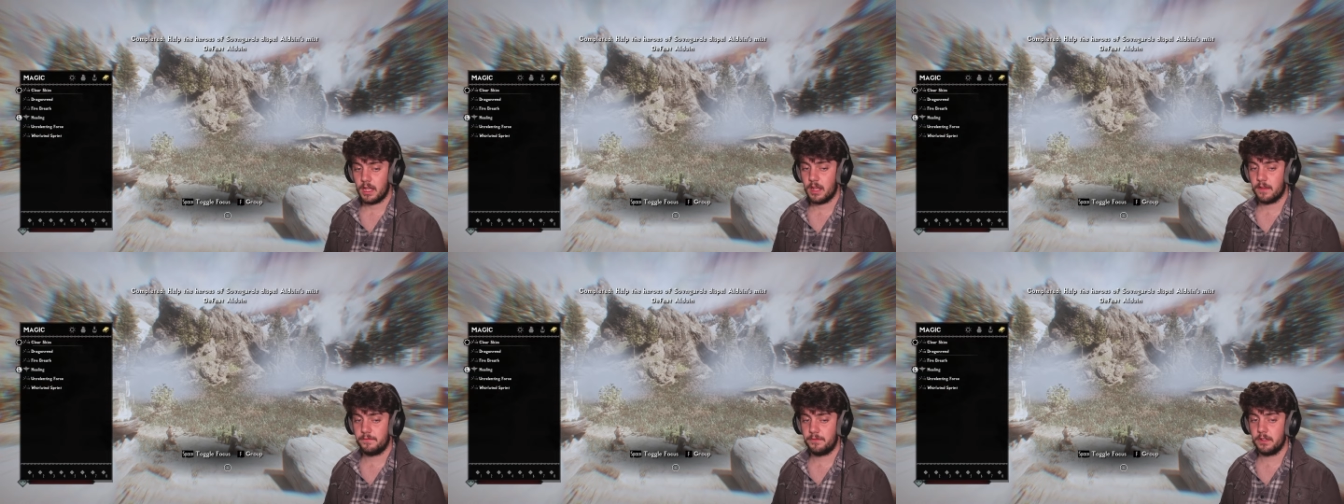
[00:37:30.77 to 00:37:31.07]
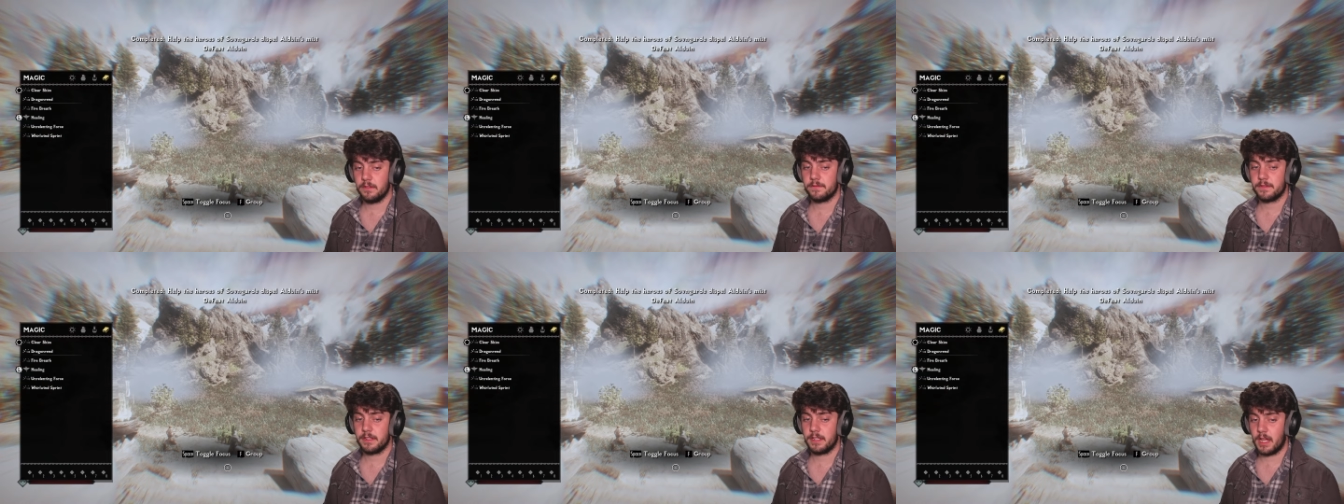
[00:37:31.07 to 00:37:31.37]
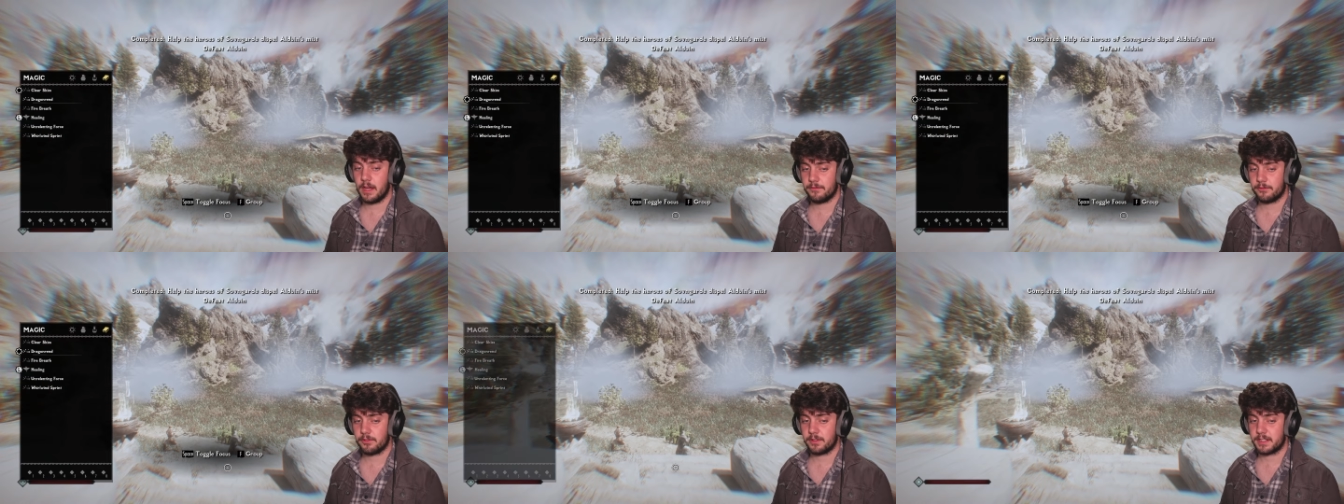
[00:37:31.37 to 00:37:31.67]
if you've
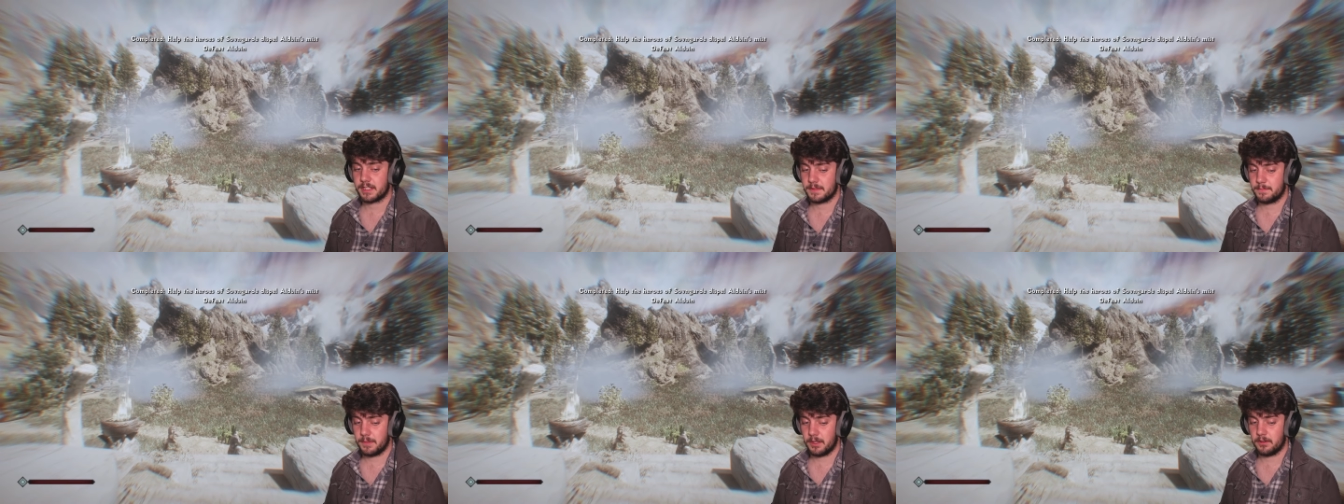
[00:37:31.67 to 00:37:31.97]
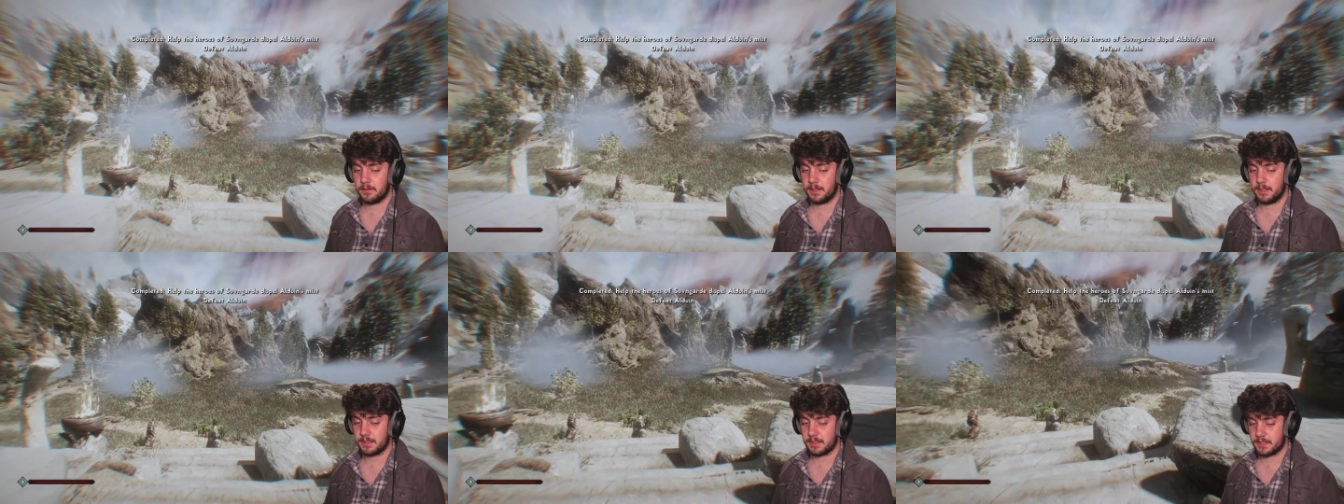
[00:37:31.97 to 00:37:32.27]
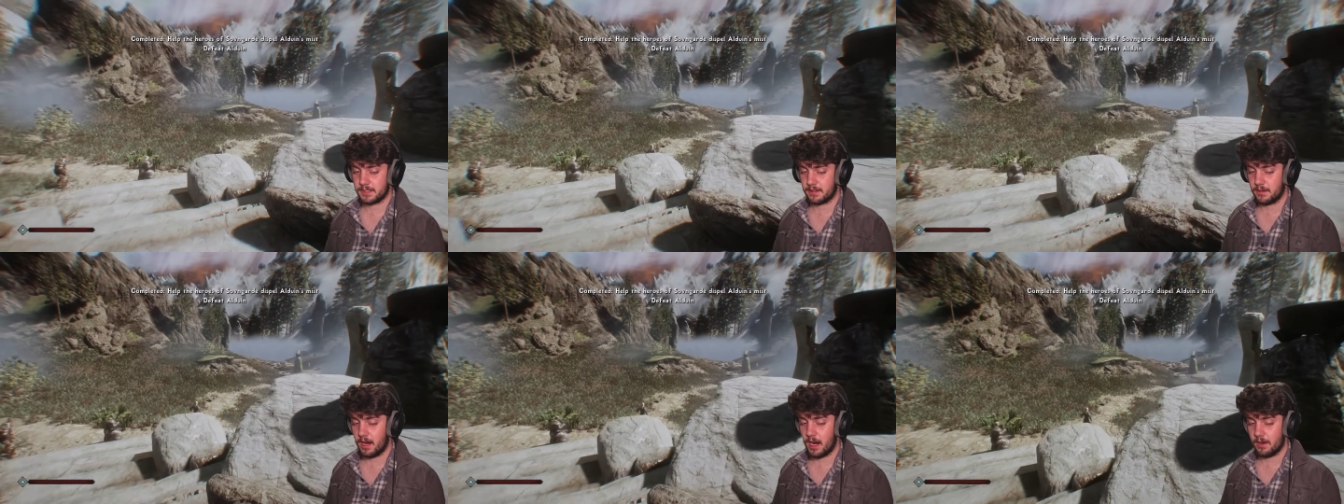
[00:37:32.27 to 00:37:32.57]
never
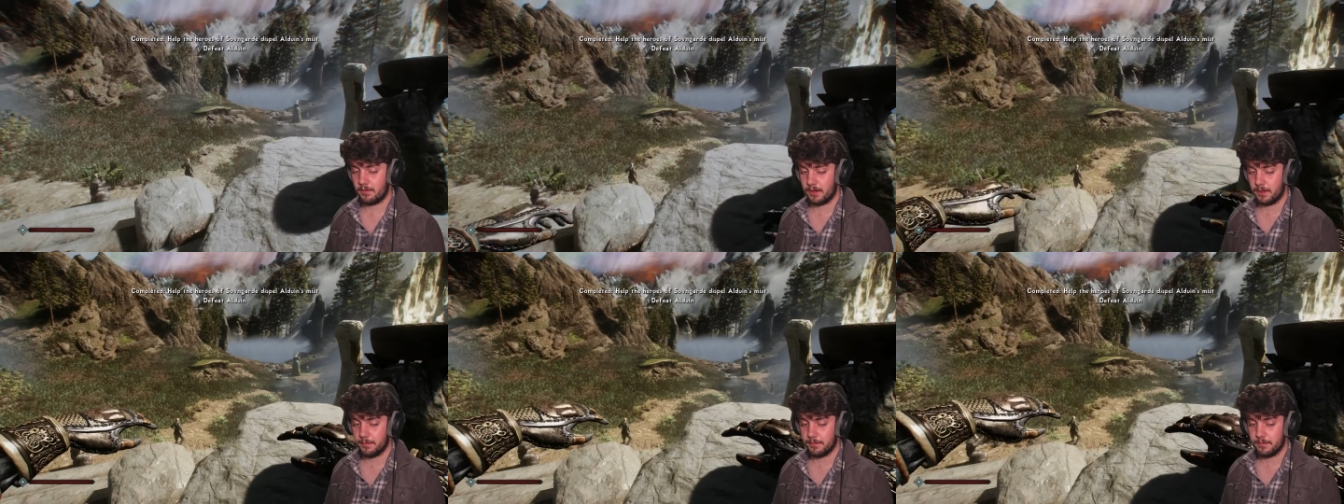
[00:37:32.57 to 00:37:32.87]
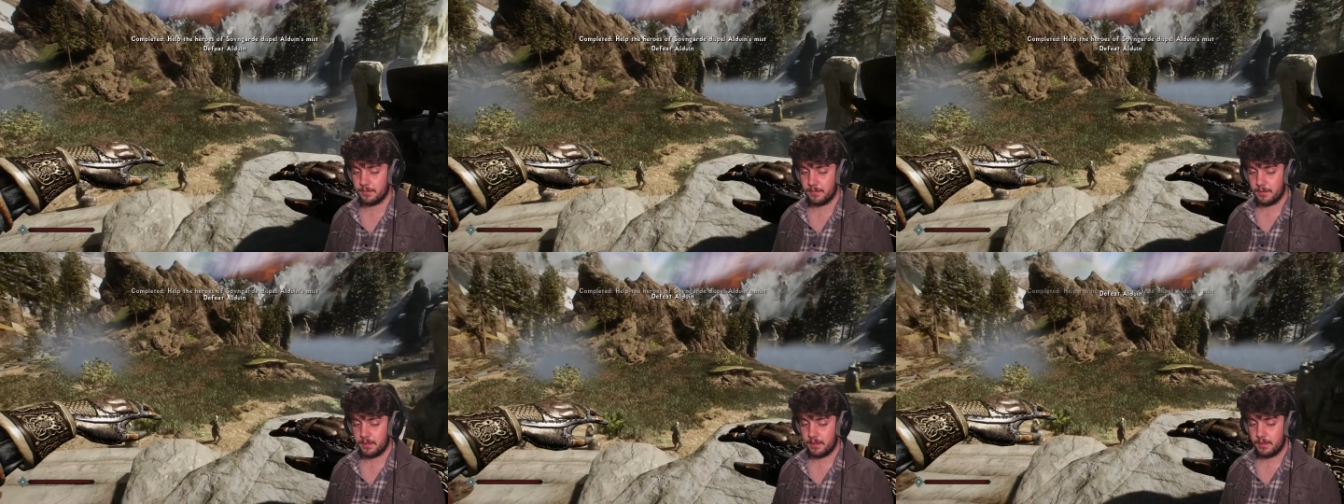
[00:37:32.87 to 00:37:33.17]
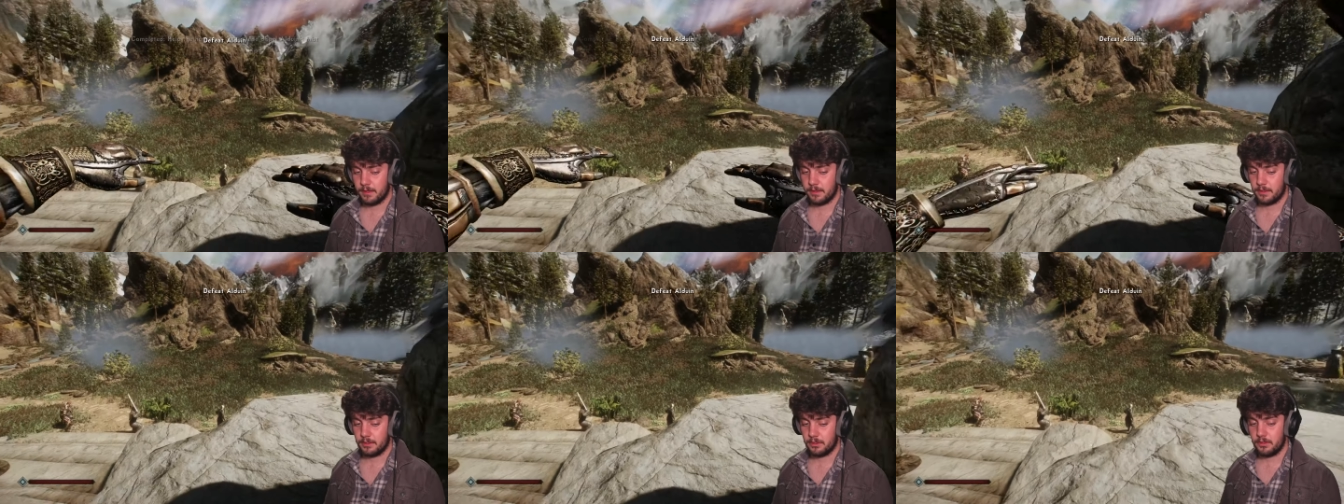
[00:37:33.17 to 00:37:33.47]
experienced Skyrim,
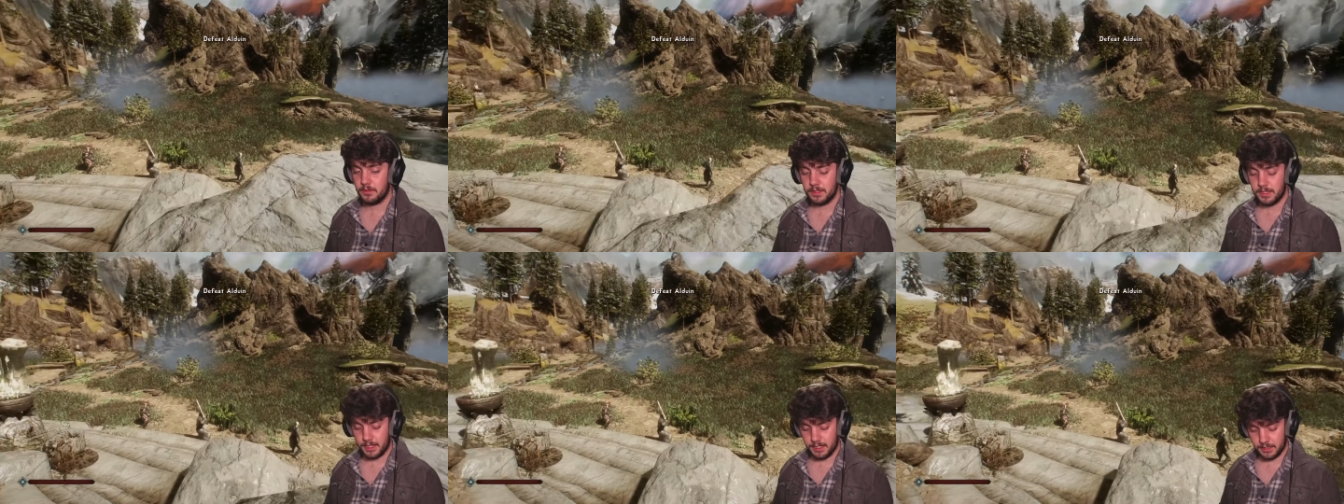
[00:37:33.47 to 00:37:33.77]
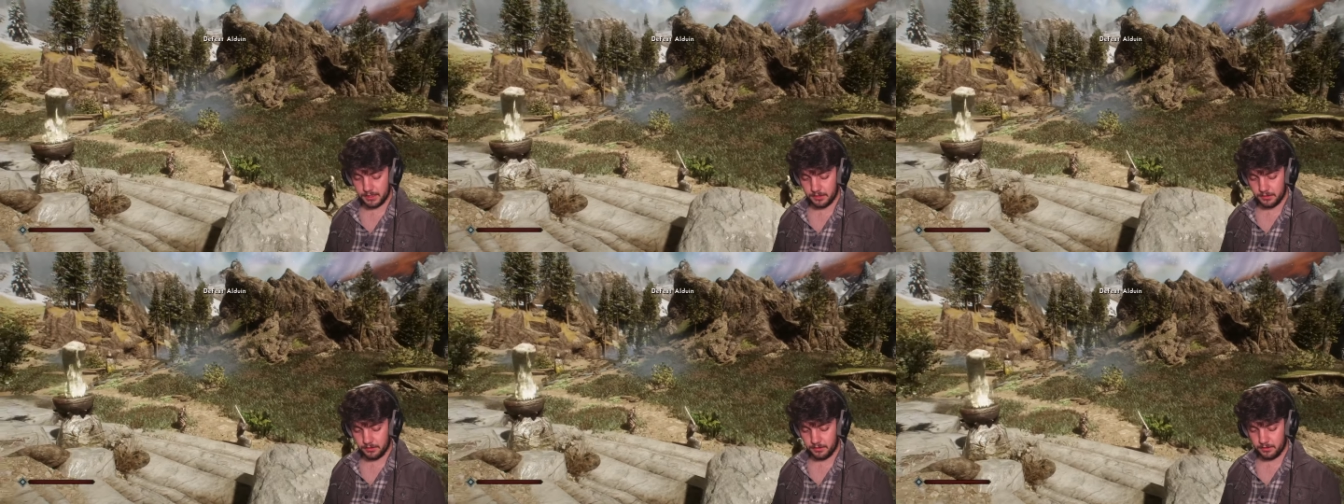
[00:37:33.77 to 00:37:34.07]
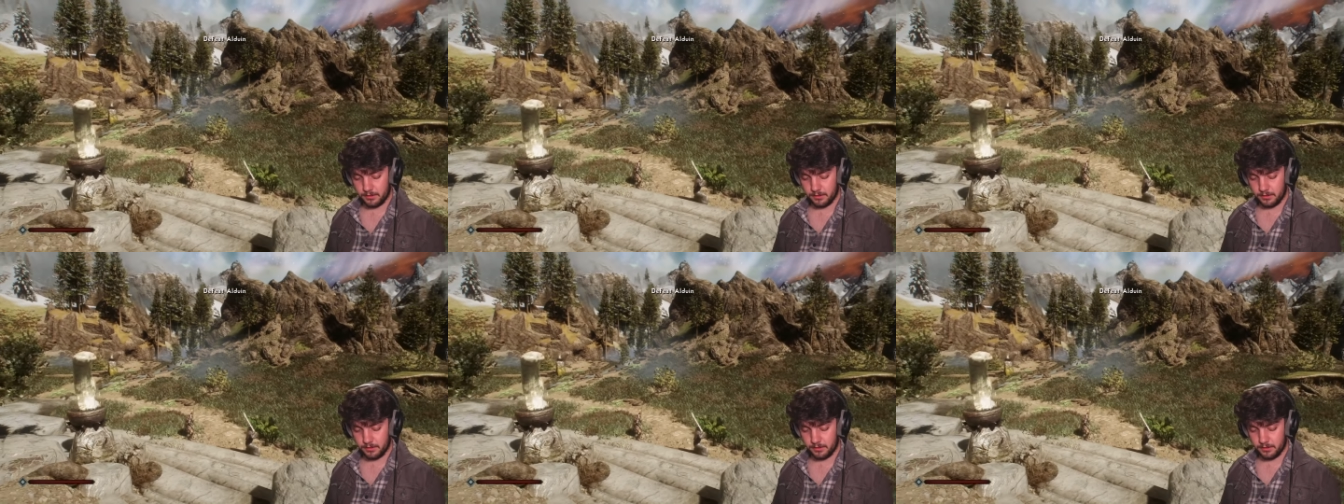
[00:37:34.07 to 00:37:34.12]
you need to.